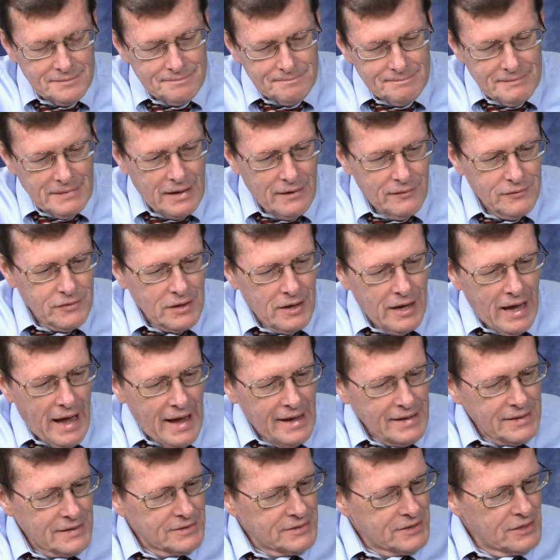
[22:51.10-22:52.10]
have you
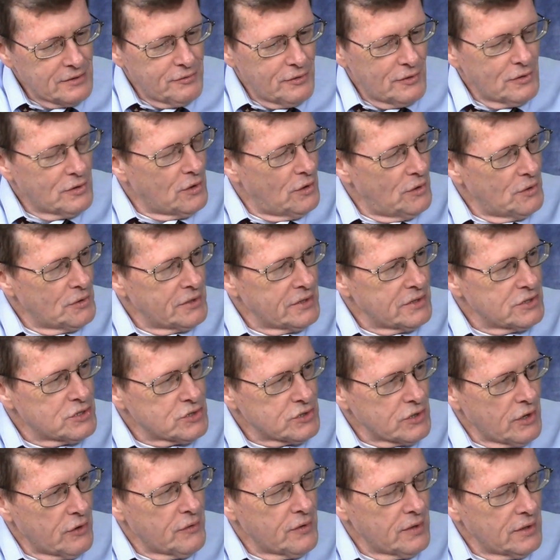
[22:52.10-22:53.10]
had a difficulty
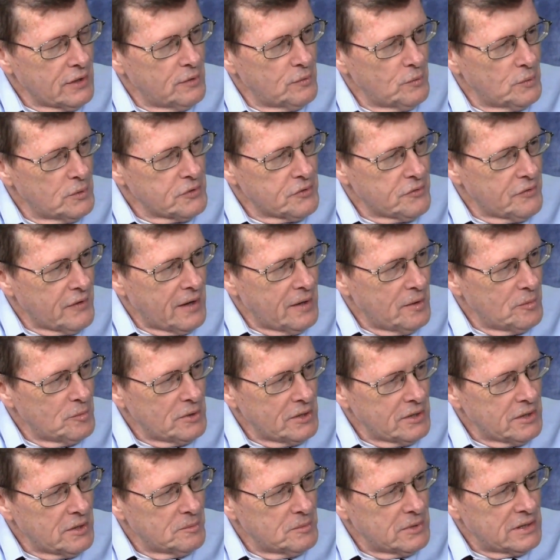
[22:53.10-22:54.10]
sharing it with
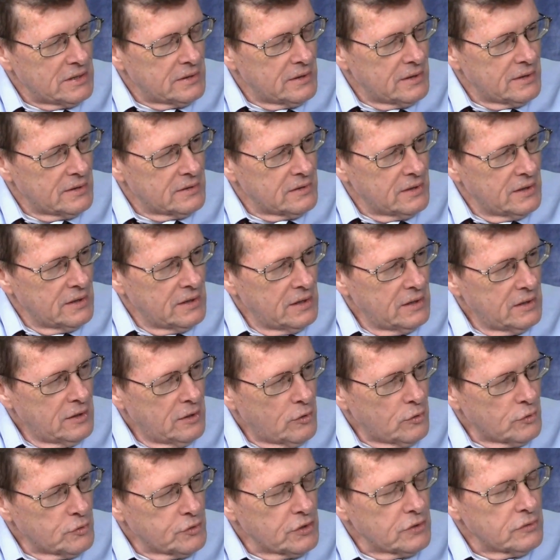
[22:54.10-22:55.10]
family? I mean, they
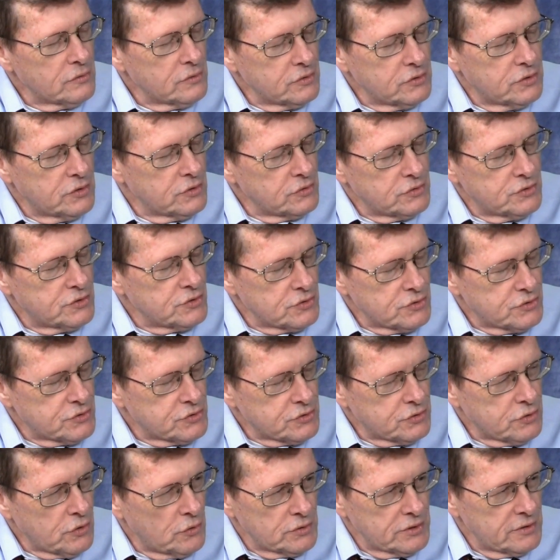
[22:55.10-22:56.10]
or do you, do you
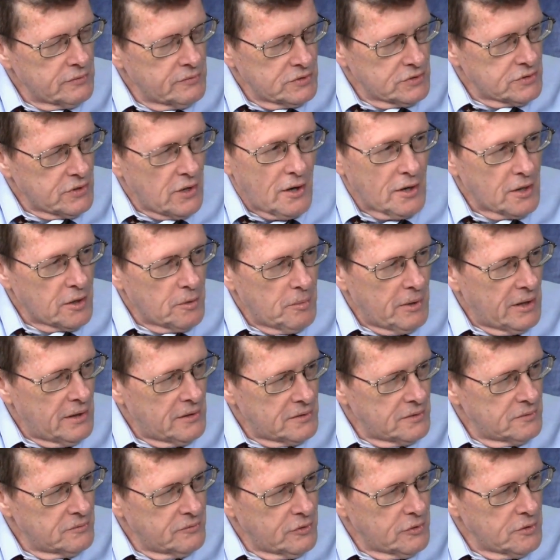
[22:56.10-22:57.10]
don't even talk about
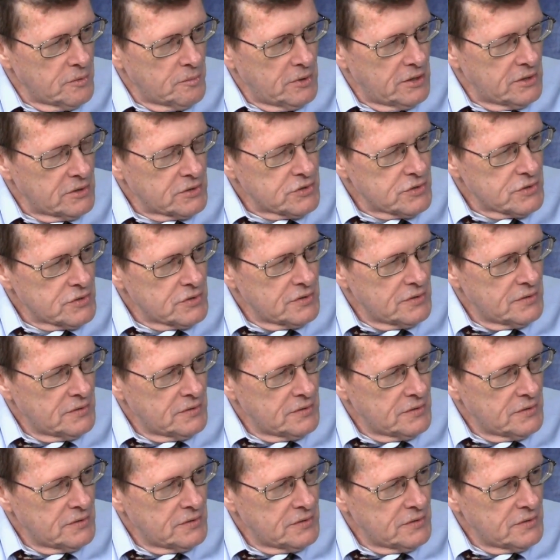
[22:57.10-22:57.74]
it very much? It's